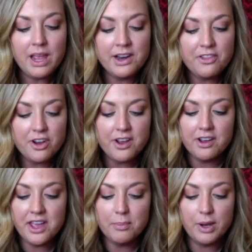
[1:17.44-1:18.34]
Another
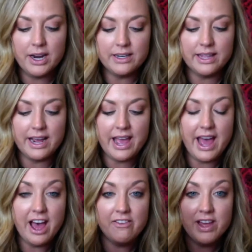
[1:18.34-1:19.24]
hair care product that I
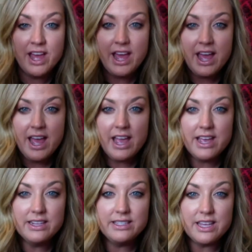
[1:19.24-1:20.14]
have
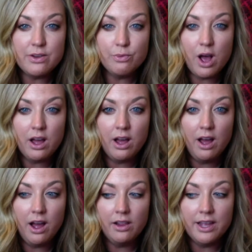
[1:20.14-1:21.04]
is the
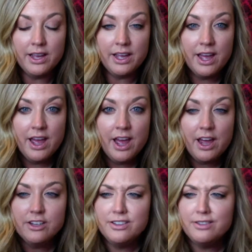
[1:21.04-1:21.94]
Rockaholic,
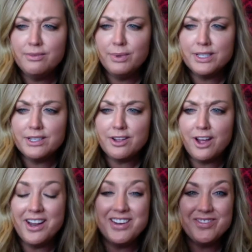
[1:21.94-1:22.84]
what's this
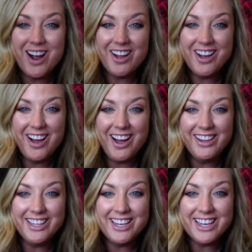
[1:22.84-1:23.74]
called?
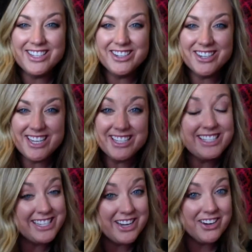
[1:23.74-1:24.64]
Rockaholic Dirty
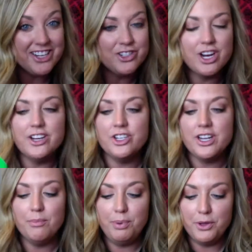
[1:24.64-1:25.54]
Secret Dry
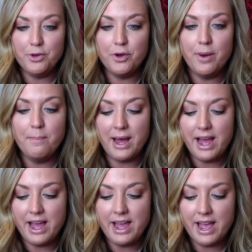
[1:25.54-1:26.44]
Shampoo
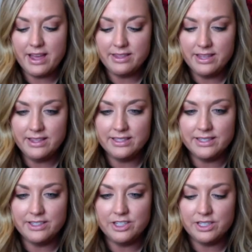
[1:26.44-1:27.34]
by, I think this
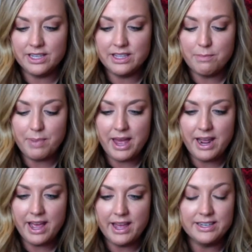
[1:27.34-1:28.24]
is just like the
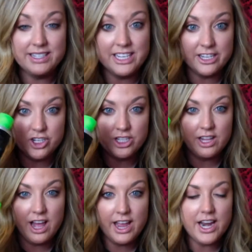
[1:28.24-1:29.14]
Bedhead TG
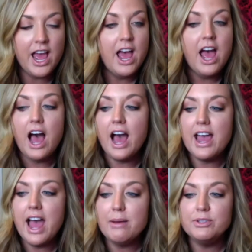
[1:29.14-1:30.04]
line.
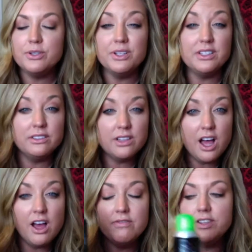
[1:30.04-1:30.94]
I absolutely
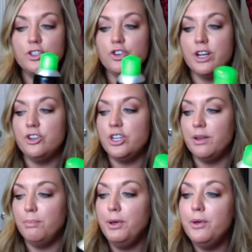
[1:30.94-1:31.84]
love this dry
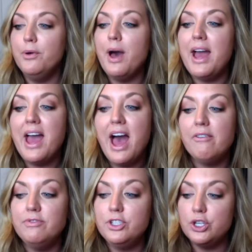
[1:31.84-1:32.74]
shampoo. I
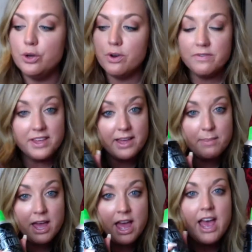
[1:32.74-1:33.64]
have two of
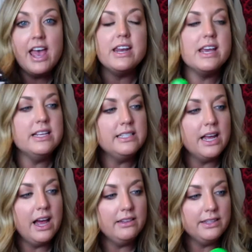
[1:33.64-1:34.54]
them. It is
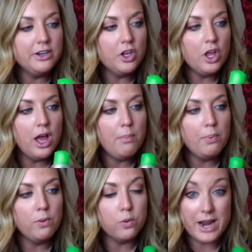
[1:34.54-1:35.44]
a little
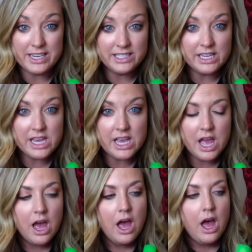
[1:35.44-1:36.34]
pricey,
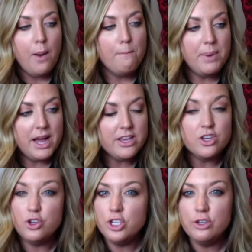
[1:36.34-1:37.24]
but
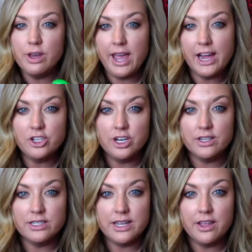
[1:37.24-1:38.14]
usually you can catch it
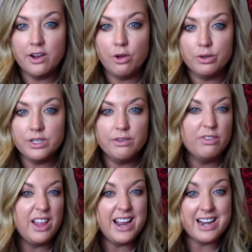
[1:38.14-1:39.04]
on sale at Ulta
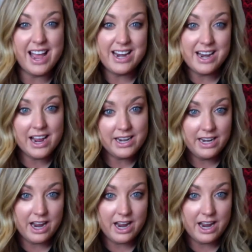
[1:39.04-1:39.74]
for like $9.99.